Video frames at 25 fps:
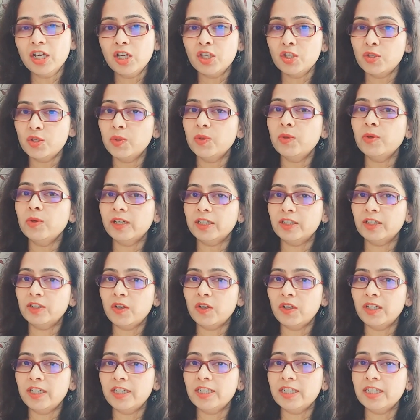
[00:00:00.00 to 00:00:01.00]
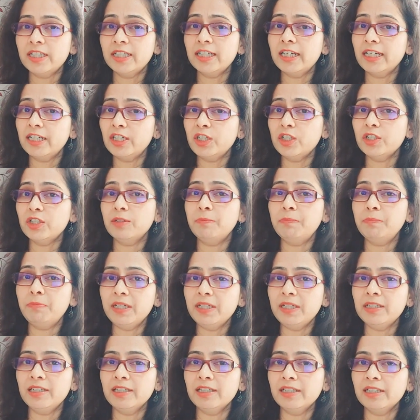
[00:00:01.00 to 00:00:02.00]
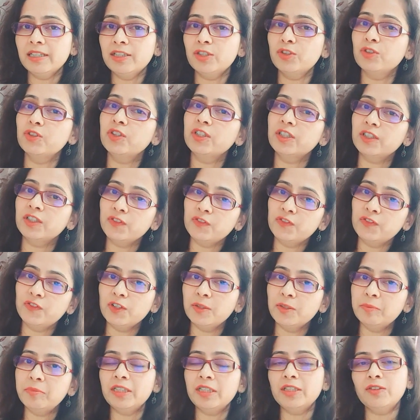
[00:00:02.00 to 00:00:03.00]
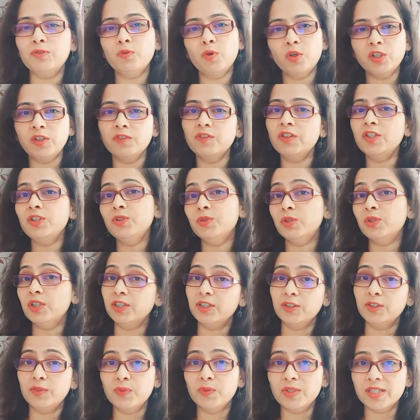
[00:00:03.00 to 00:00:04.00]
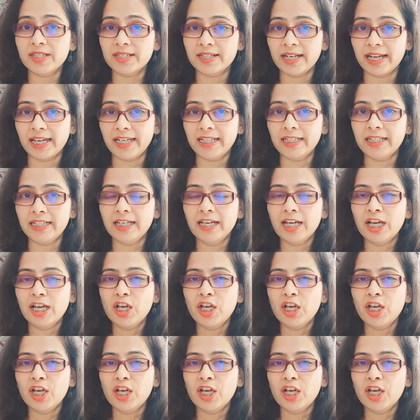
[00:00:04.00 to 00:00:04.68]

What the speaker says: So you're acknowledging and you're repeating it to confirm that whatever you heard was right.